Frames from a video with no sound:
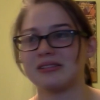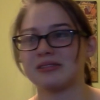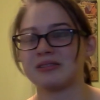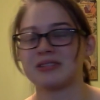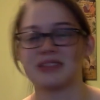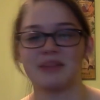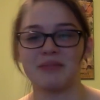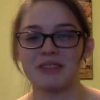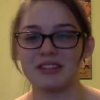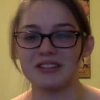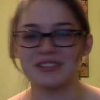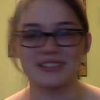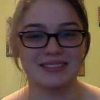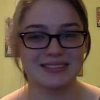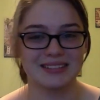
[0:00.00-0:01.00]
something
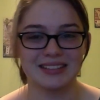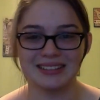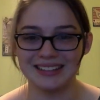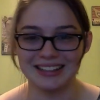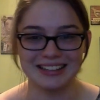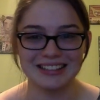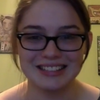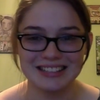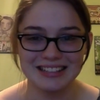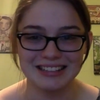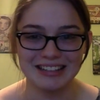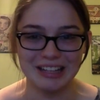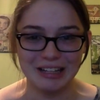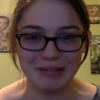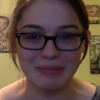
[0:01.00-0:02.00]
just clicked
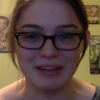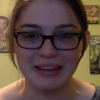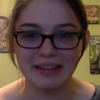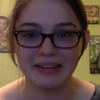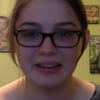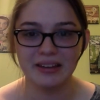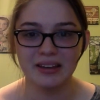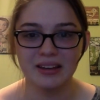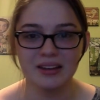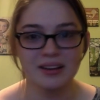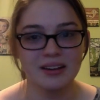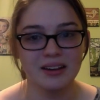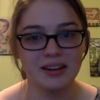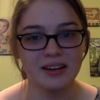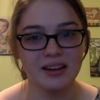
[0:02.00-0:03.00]
in me,
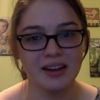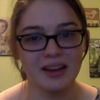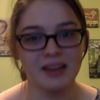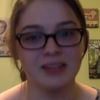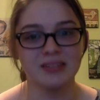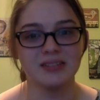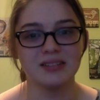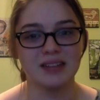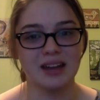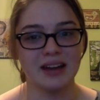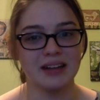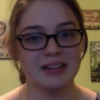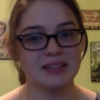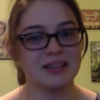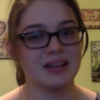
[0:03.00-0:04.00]
and I
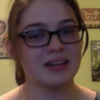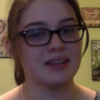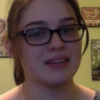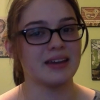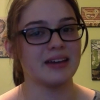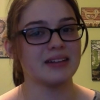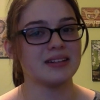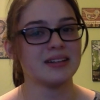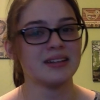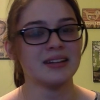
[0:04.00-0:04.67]
decided that